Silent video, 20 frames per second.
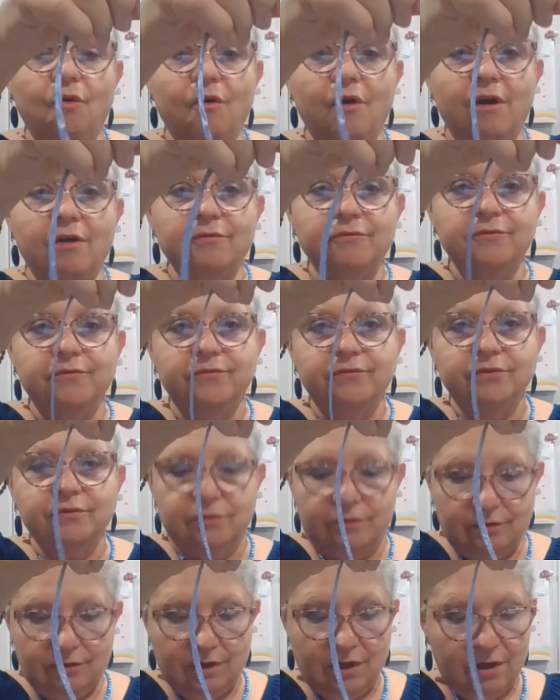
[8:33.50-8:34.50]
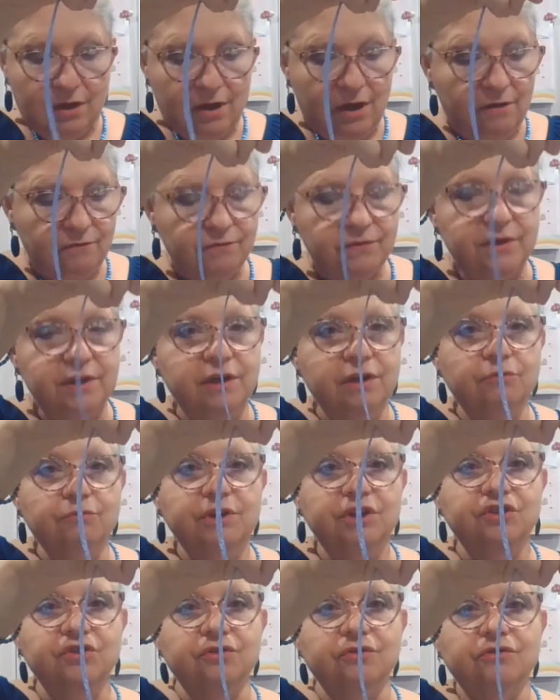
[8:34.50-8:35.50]
off of the
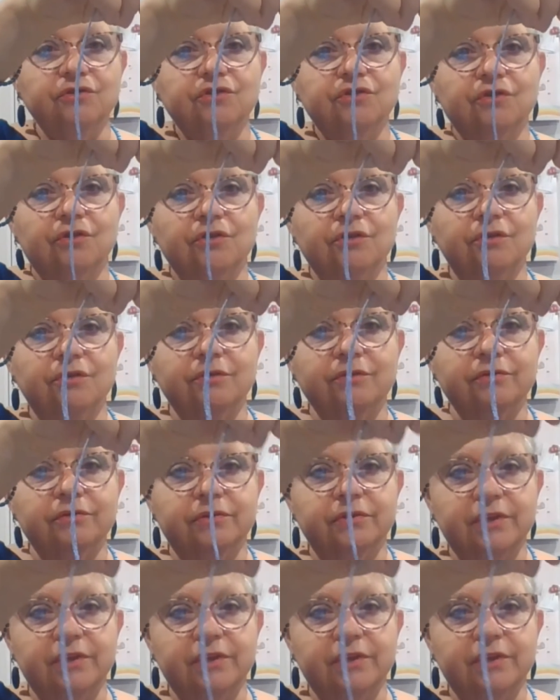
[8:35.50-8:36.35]
original circle